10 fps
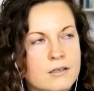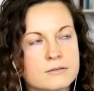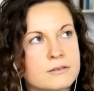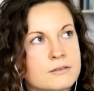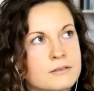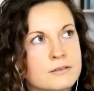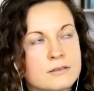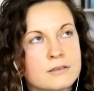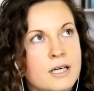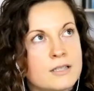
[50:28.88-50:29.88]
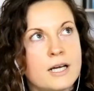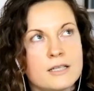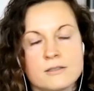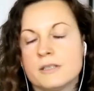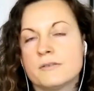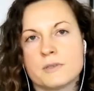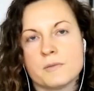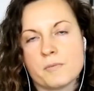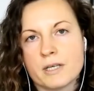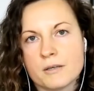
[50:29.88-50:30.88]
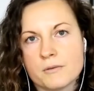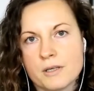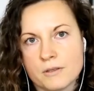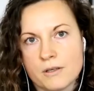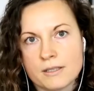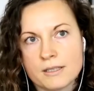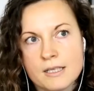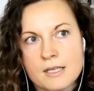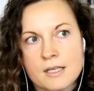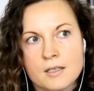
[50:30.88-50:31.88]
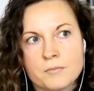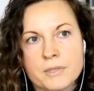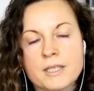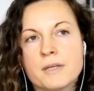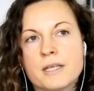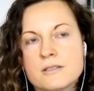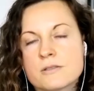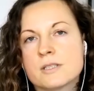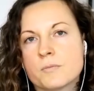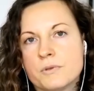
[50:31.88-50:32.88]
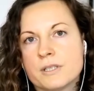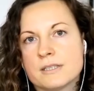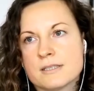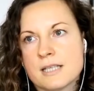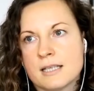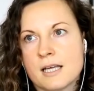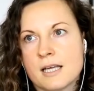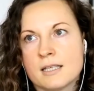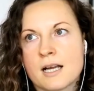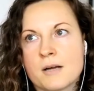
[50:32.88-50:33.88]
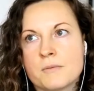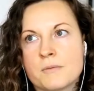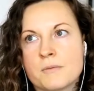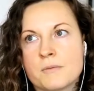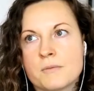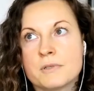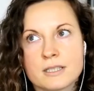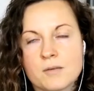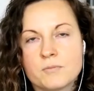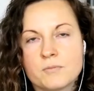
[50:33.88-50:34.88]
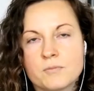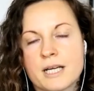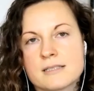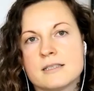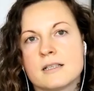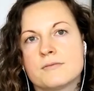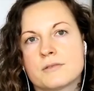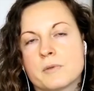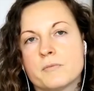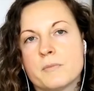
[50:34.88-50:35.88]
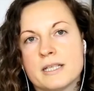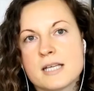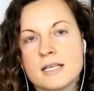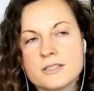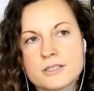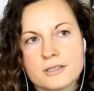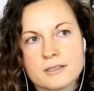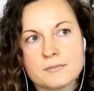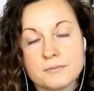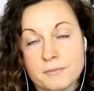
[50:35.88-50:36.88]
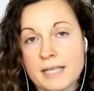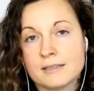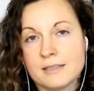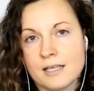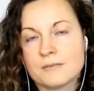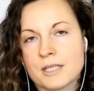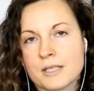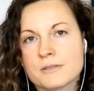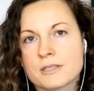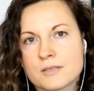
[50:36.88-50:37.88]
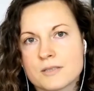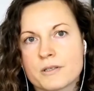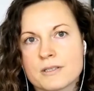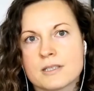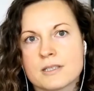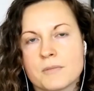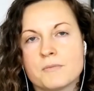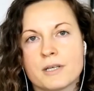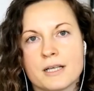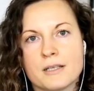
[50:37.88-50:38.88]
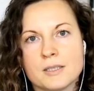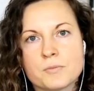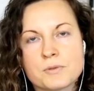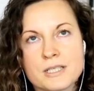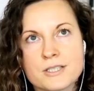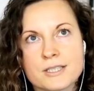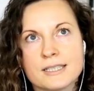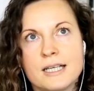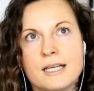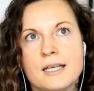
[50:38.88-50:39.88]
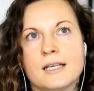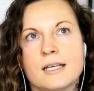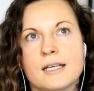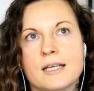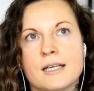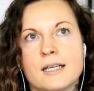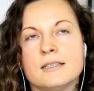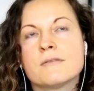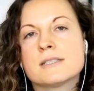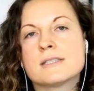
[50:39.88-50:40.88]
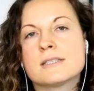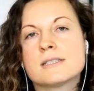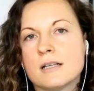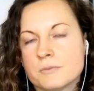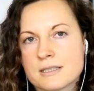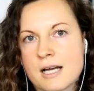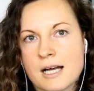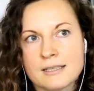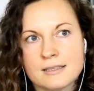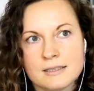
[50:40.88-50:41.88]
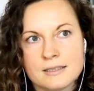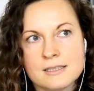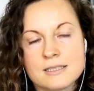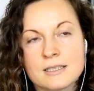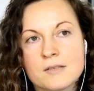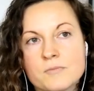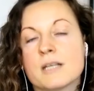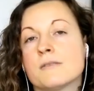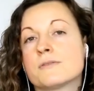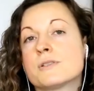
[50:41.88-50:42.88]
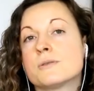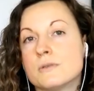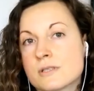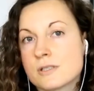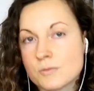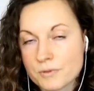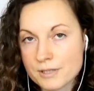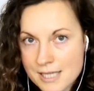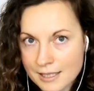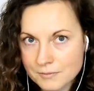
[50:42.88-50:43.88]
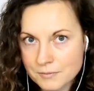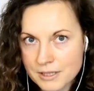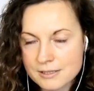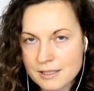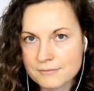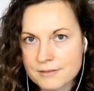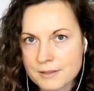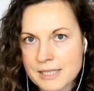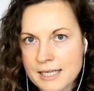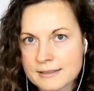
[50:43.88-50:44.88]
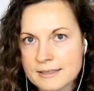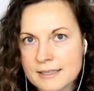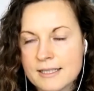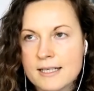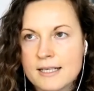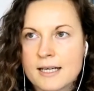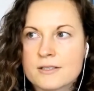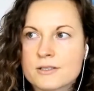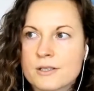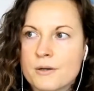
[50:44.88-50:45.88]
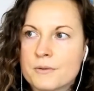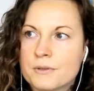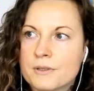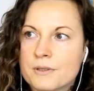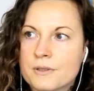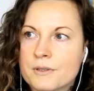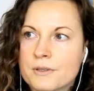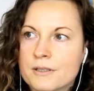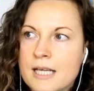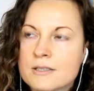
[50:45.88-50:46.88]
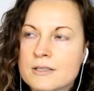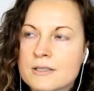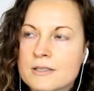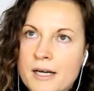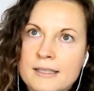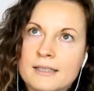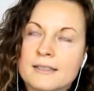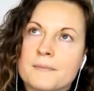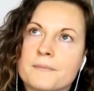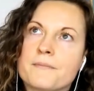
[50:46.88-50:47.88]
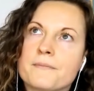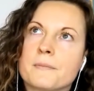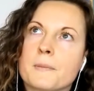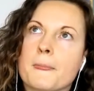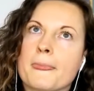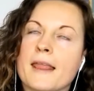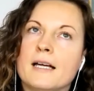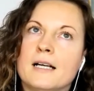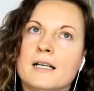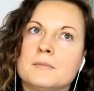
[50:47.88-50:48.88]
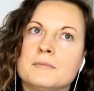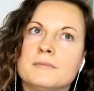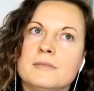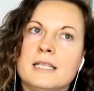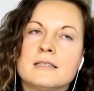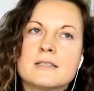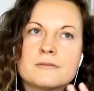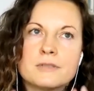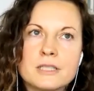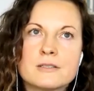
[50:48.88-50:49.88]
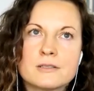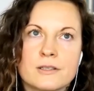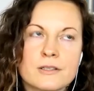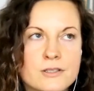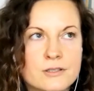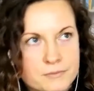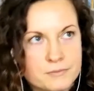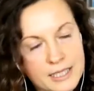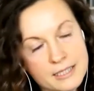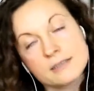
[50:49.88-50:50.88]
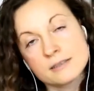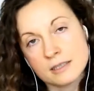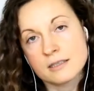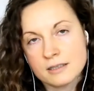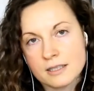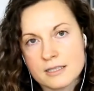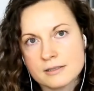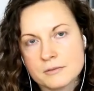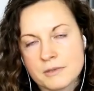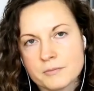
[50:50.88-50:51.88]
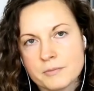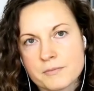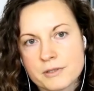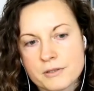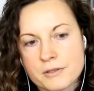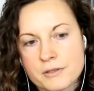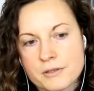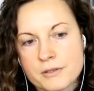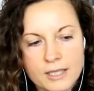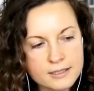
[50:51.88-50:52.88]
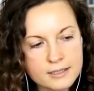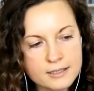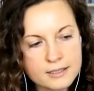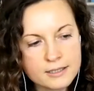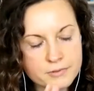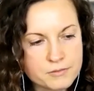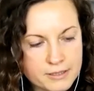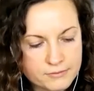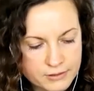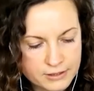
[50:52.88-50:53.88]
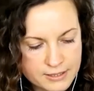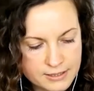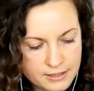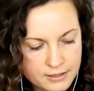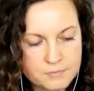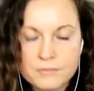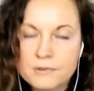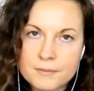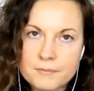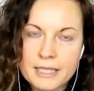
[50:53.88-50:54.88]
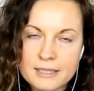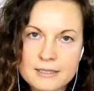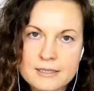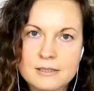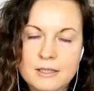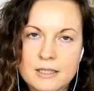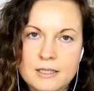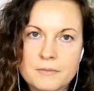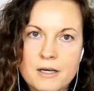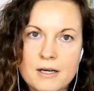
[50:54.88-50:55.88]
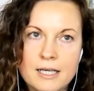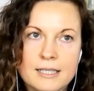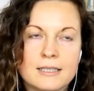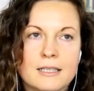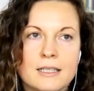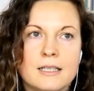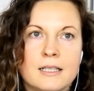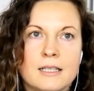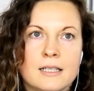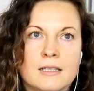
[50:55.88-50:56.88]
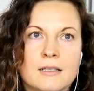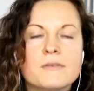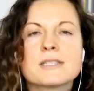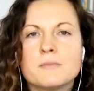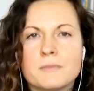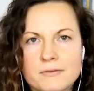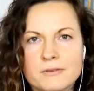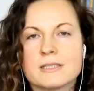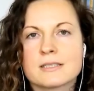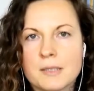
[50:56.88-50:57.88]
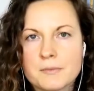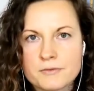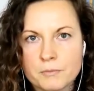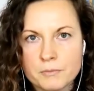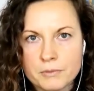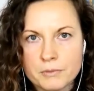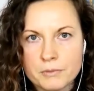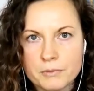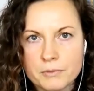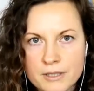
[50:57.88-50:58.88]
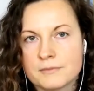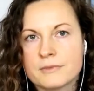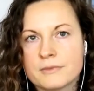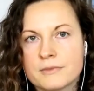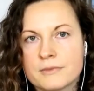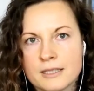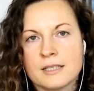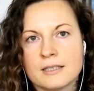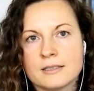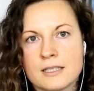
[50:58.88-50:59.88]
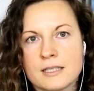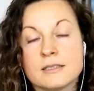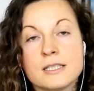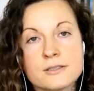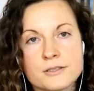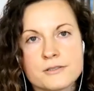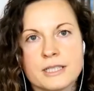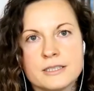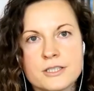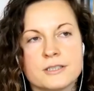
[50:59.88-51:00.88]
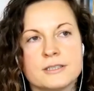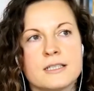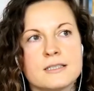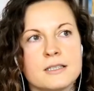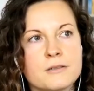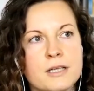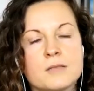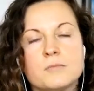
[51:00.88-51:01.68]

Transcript: oh, I, I don't even remember now how long, but the interesting point is that uh, that I was, for example, practicing a form of meditation back then when I was experiencing my burnout and depression. And in and of itself, it was not, it didn't give me enough tools to protect myself from that. And so that is why um, in this research and in the and in the well-being protocol, I take an approach to mindfulness that is more based um, on obviously mindfulness comes from buddhism right and, and and and an eastern tradition that is